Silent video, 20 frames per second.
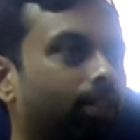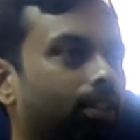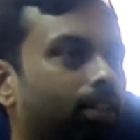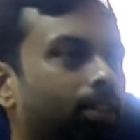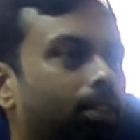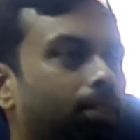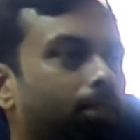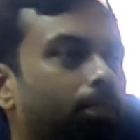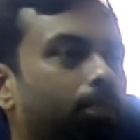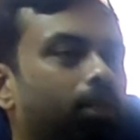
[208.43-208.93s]

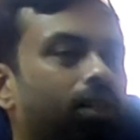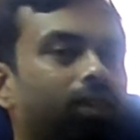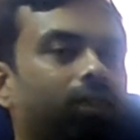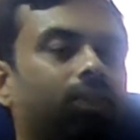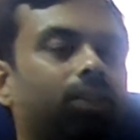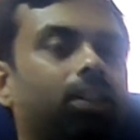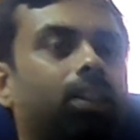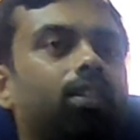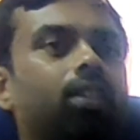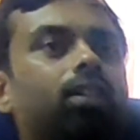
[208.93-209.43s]
But
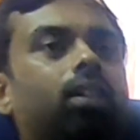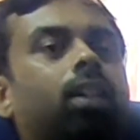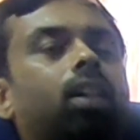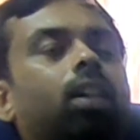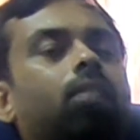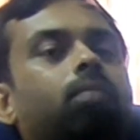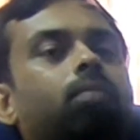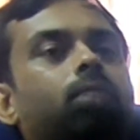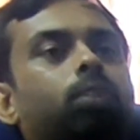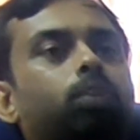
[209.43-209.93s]
when it
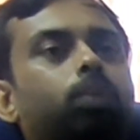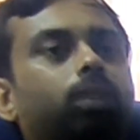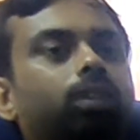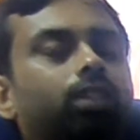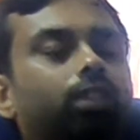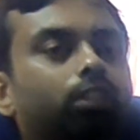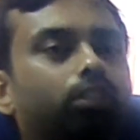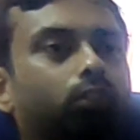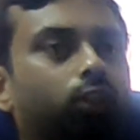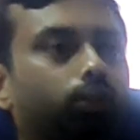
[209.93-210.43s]
comes
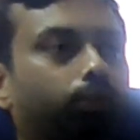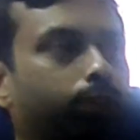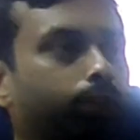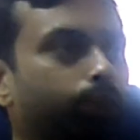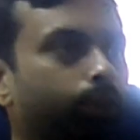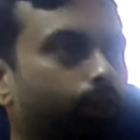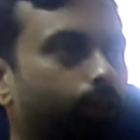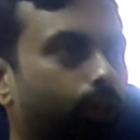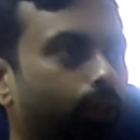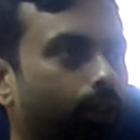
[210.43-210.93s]
with
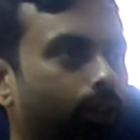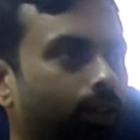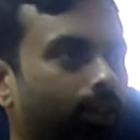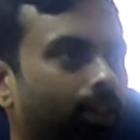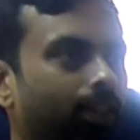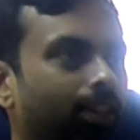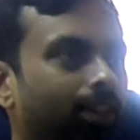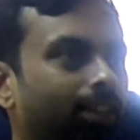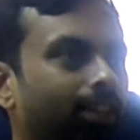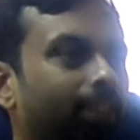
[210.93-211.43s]
interview hall,
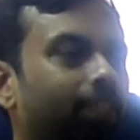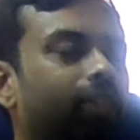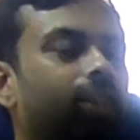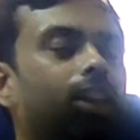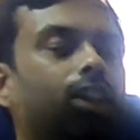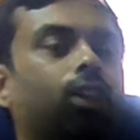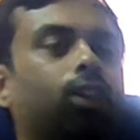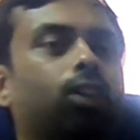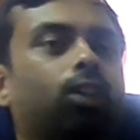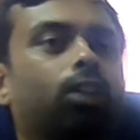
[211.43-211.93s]

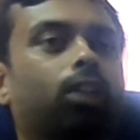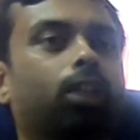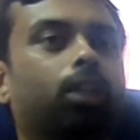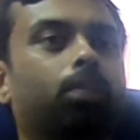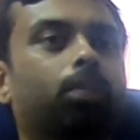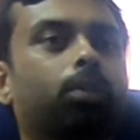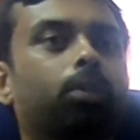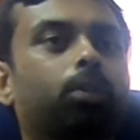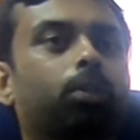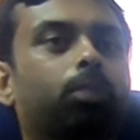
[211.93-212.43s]
they are not
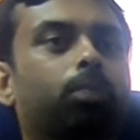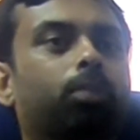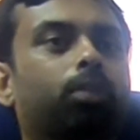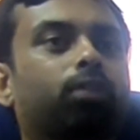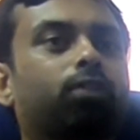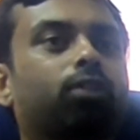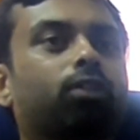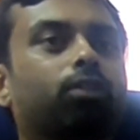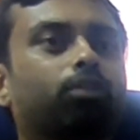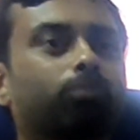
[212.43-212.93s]
able to
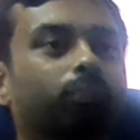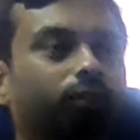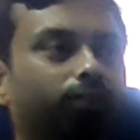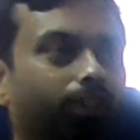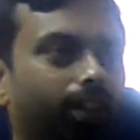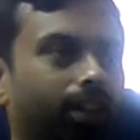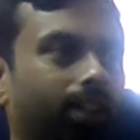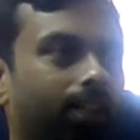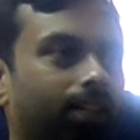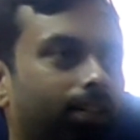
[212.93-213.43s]
perform
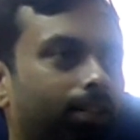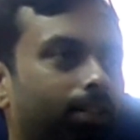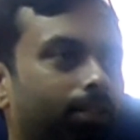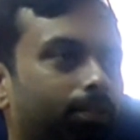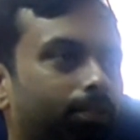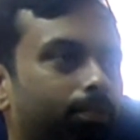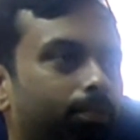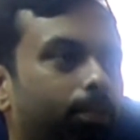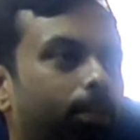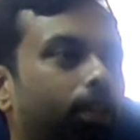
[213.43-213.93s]
well
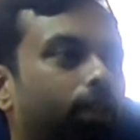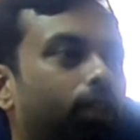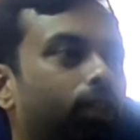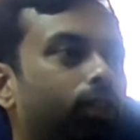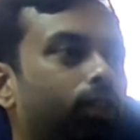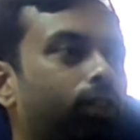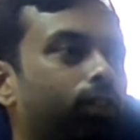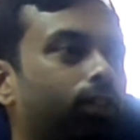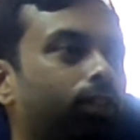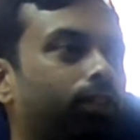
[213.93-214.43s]

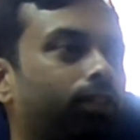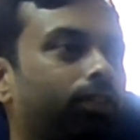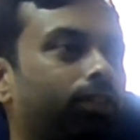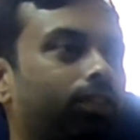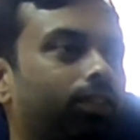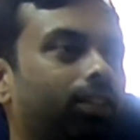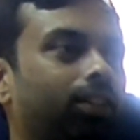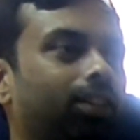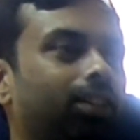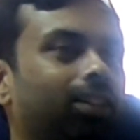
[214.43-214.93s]
because of
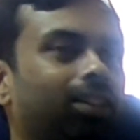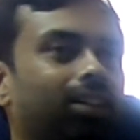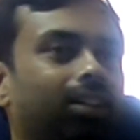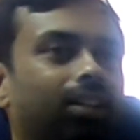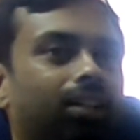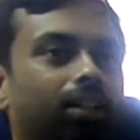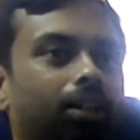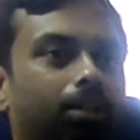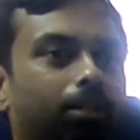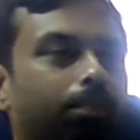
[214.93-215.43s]
the
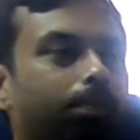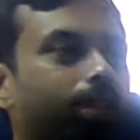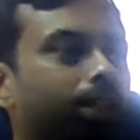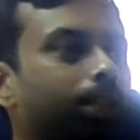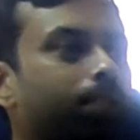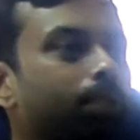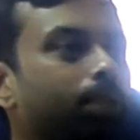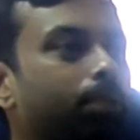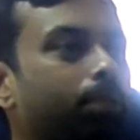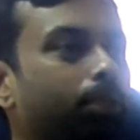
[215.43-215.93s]

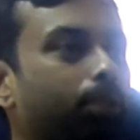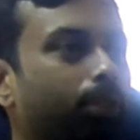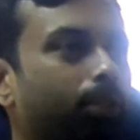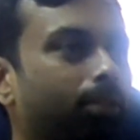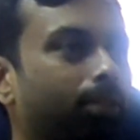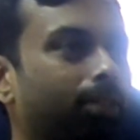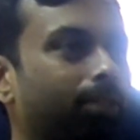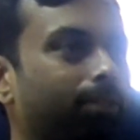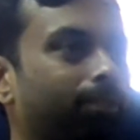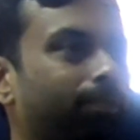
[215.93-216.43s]
basement
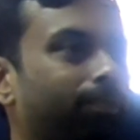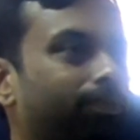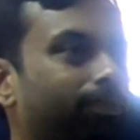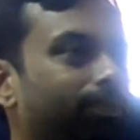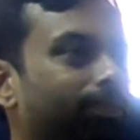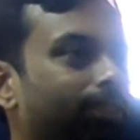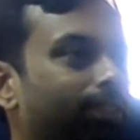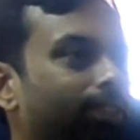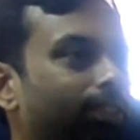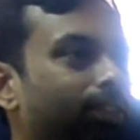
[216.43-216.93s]
problem.
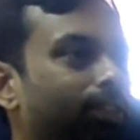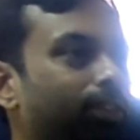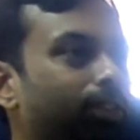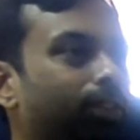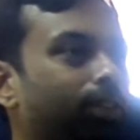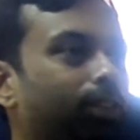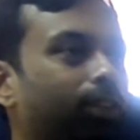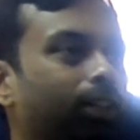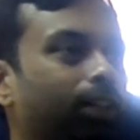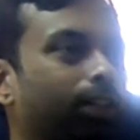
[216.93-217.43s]

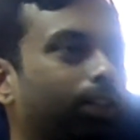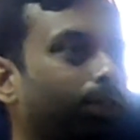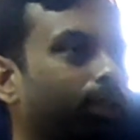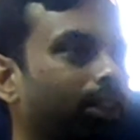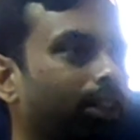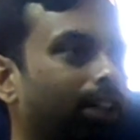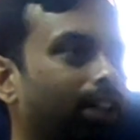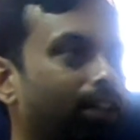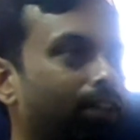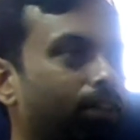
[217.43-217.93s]
So they
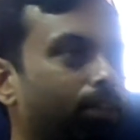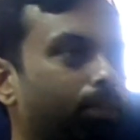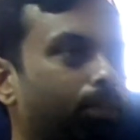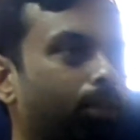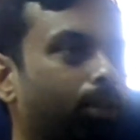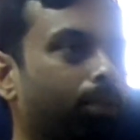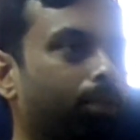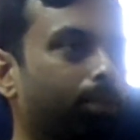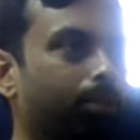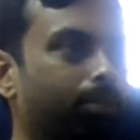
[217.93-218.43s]
don't have a
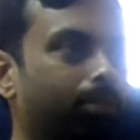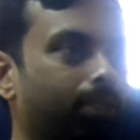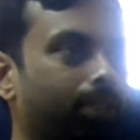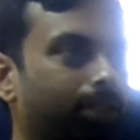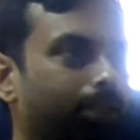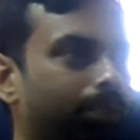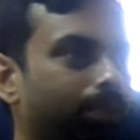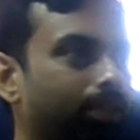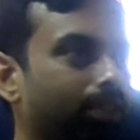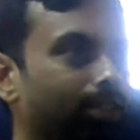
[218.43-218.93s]
proper
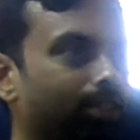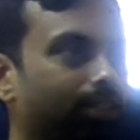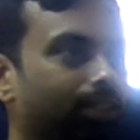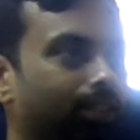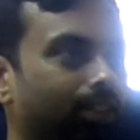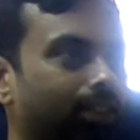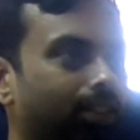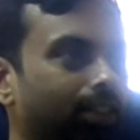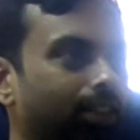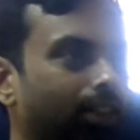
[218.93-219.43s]
basement in
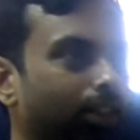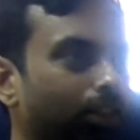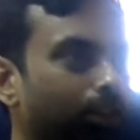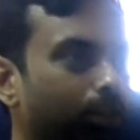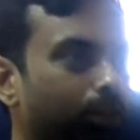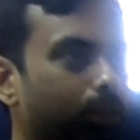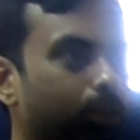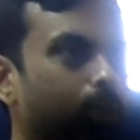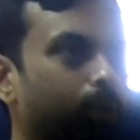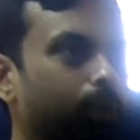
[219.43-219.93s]
the
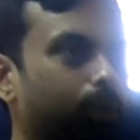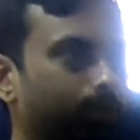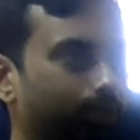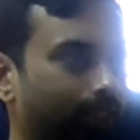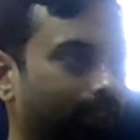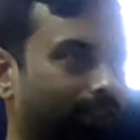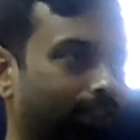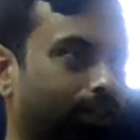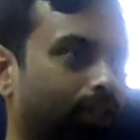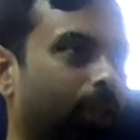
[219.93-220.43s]

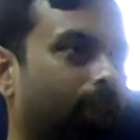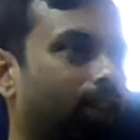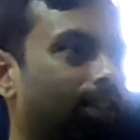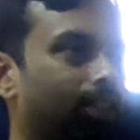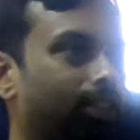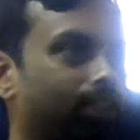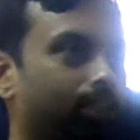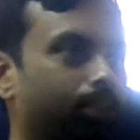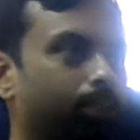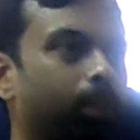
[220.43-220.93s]
schools and
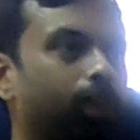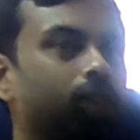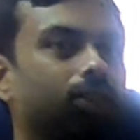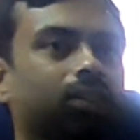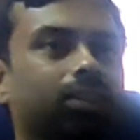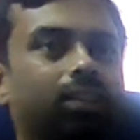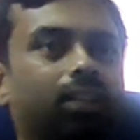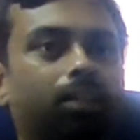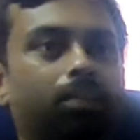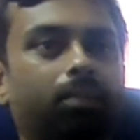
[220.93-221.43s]
colleges,
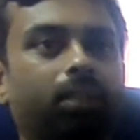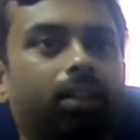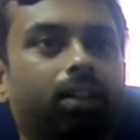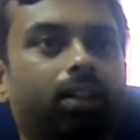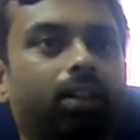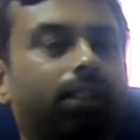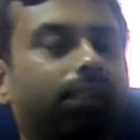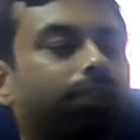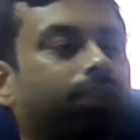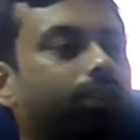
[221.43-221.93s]
because they might
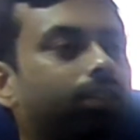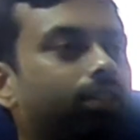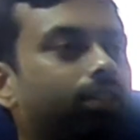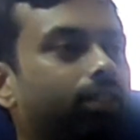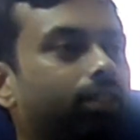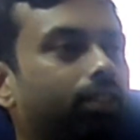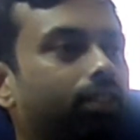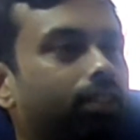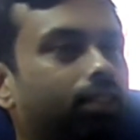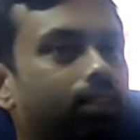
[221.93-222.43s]
have
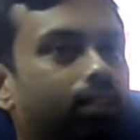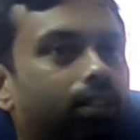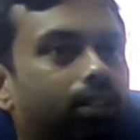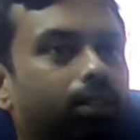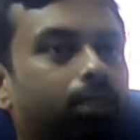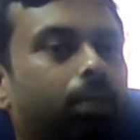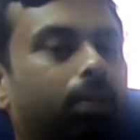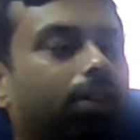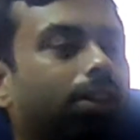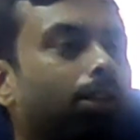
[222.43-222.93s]

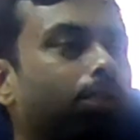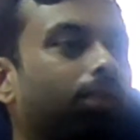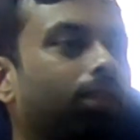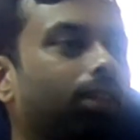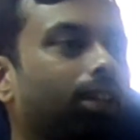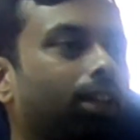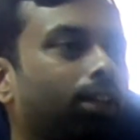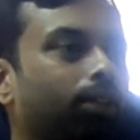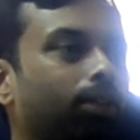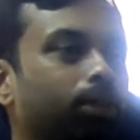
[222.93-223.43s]
learned
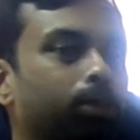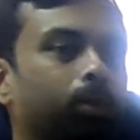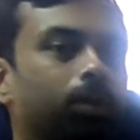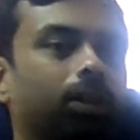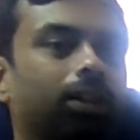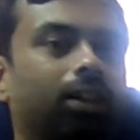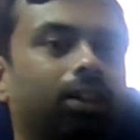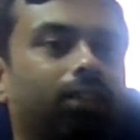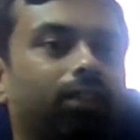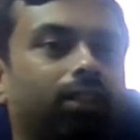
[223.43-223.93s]
programming language
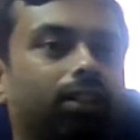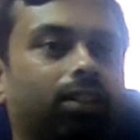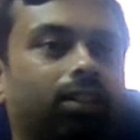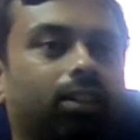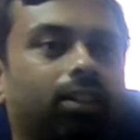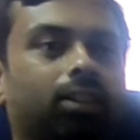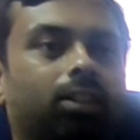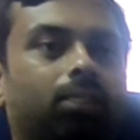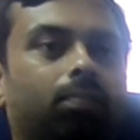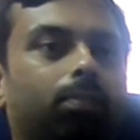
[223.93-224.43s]
only when
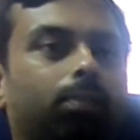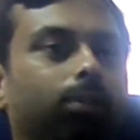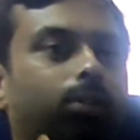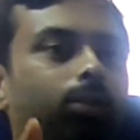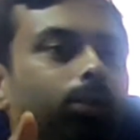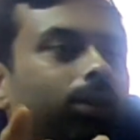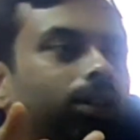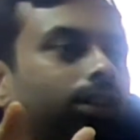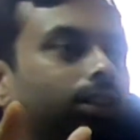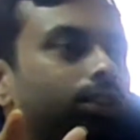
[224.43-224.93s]
they step
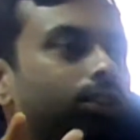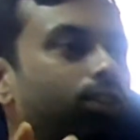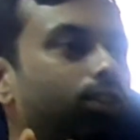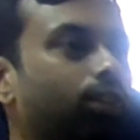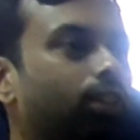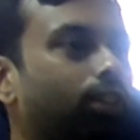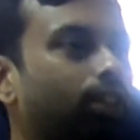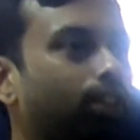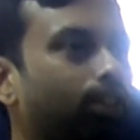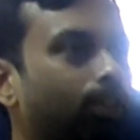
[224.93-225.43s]
into an
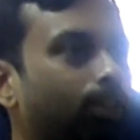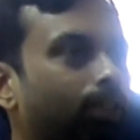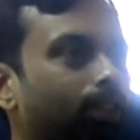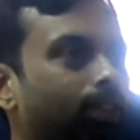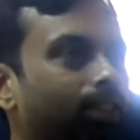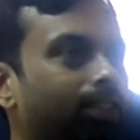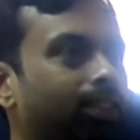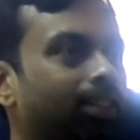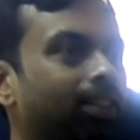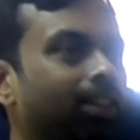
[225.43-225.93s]
engineering
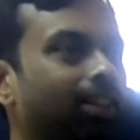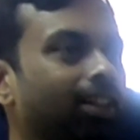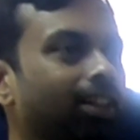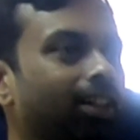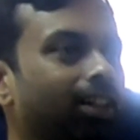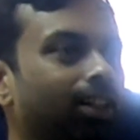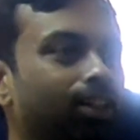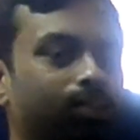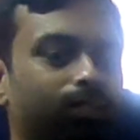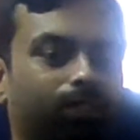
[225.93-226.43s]
college.
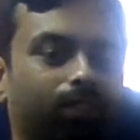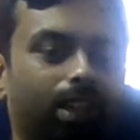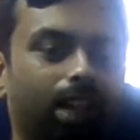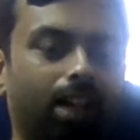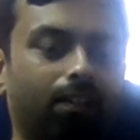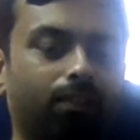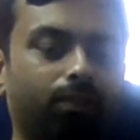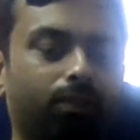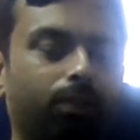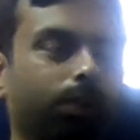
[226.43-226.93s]
So
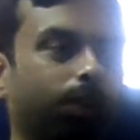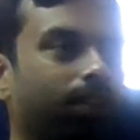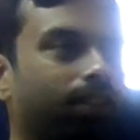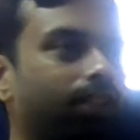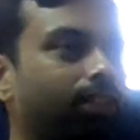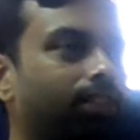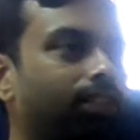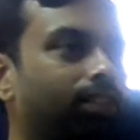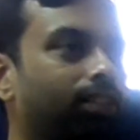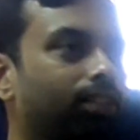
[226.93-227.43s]
that 4
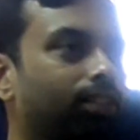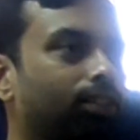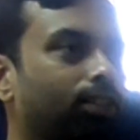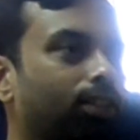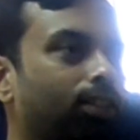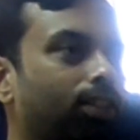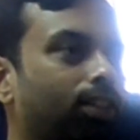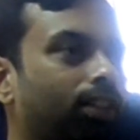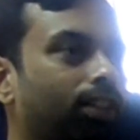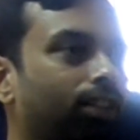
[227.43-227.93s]
years is
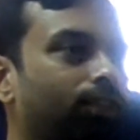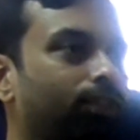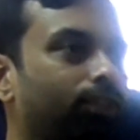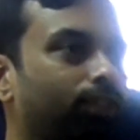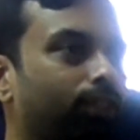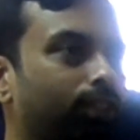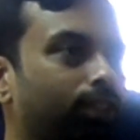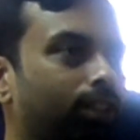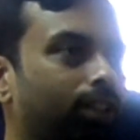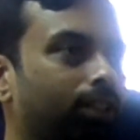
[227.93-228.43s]
not enough
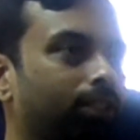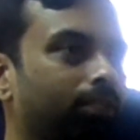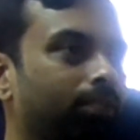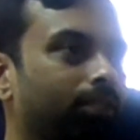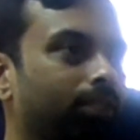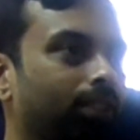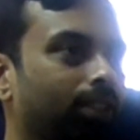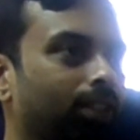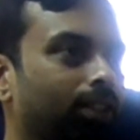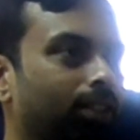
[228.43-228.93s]
for
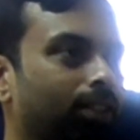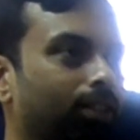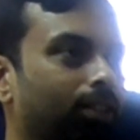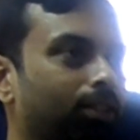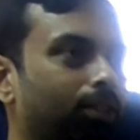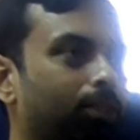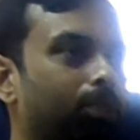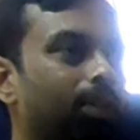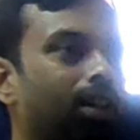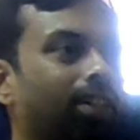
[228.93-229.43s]
them
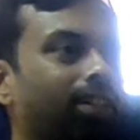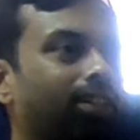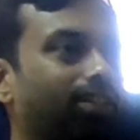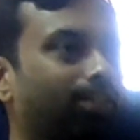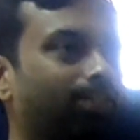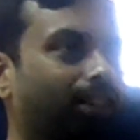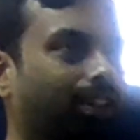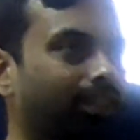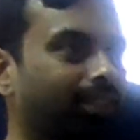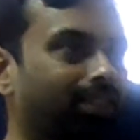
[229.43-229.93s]
to
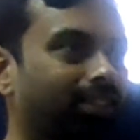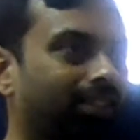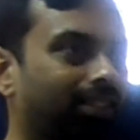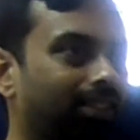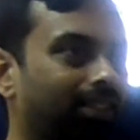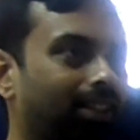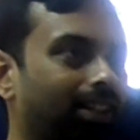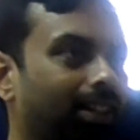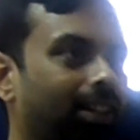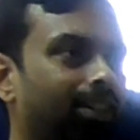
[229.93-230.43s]
masterize
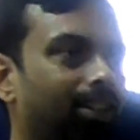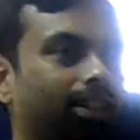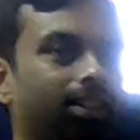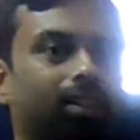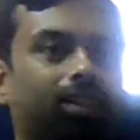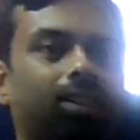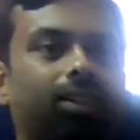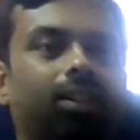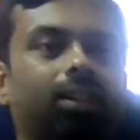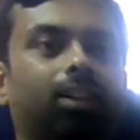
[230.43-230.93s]
in that
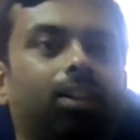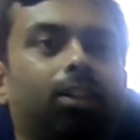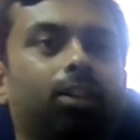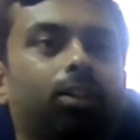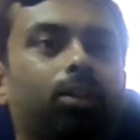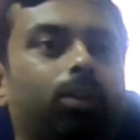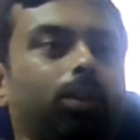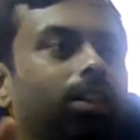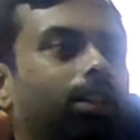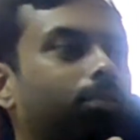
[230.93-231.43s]
and get
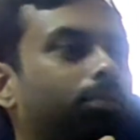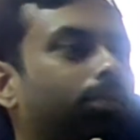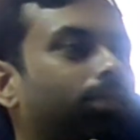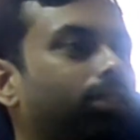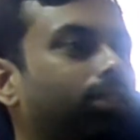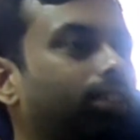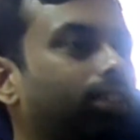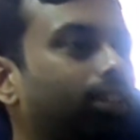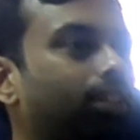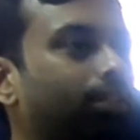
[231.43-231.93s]
into an
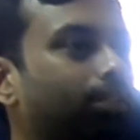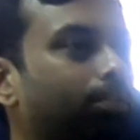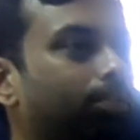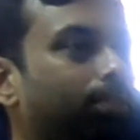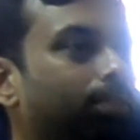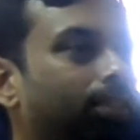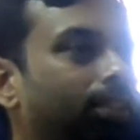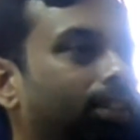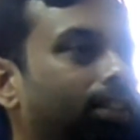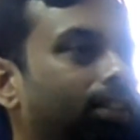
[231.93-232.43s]
MNC
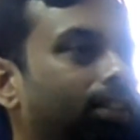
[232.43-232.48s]
company